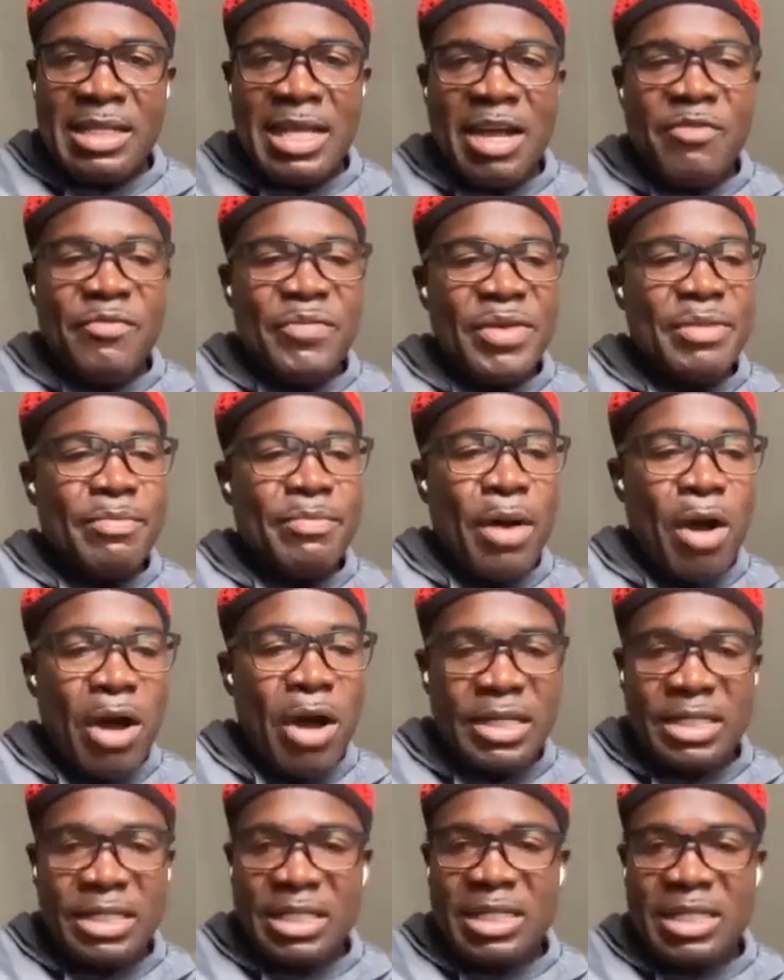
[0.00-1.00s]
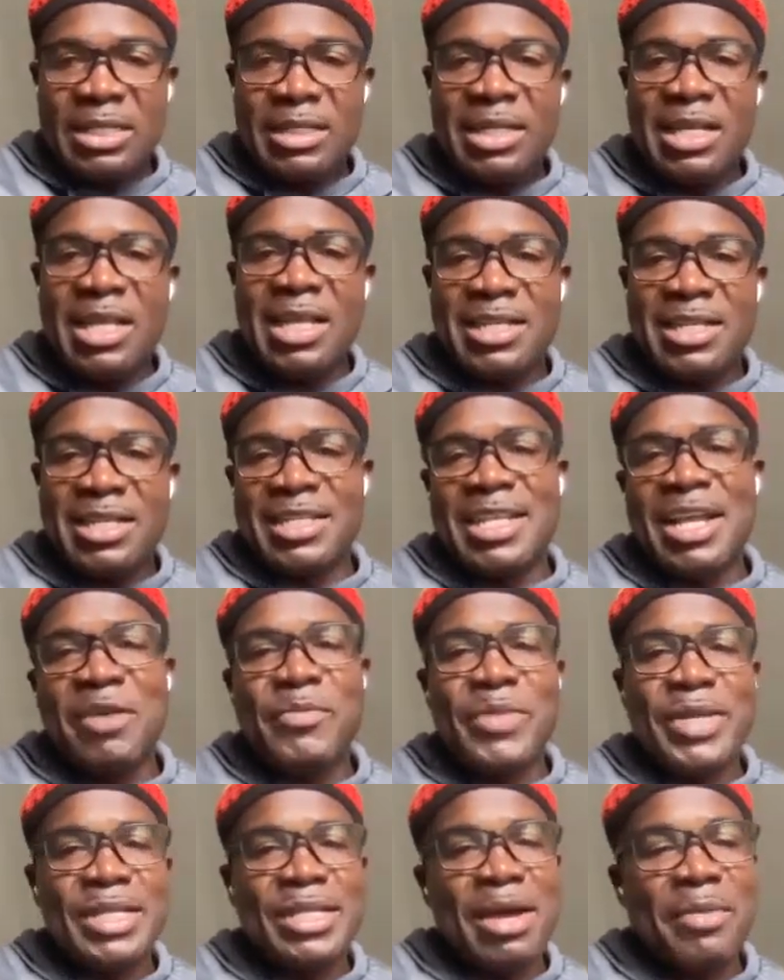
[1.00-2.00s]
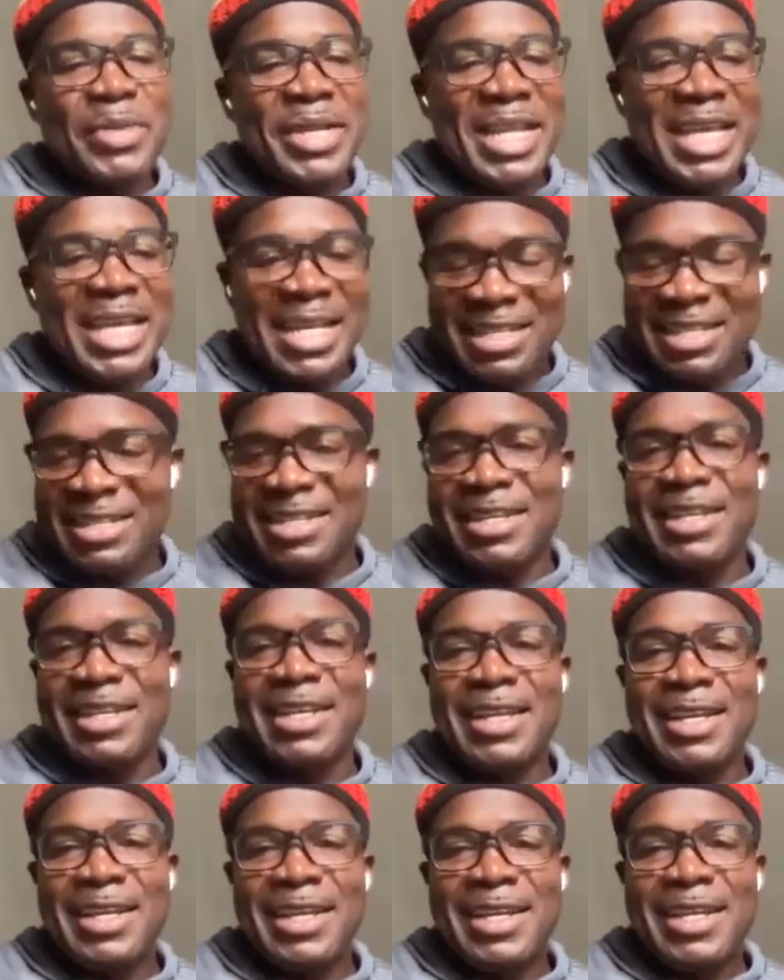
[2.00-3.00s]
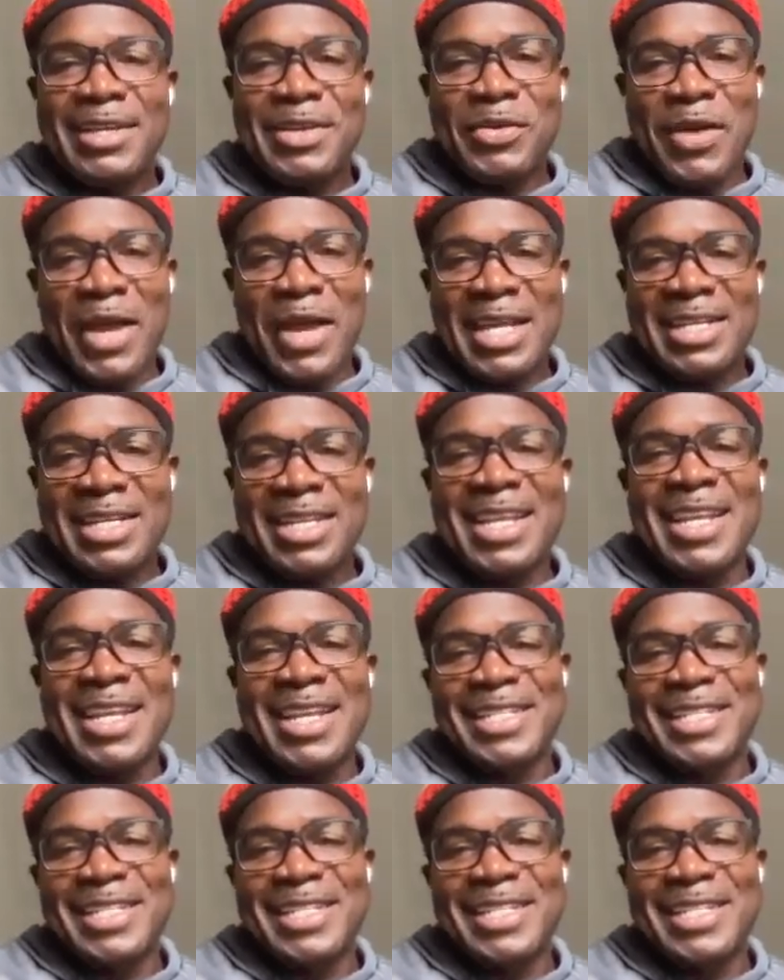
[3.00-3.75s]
They have been bossed, they have been dominated, right?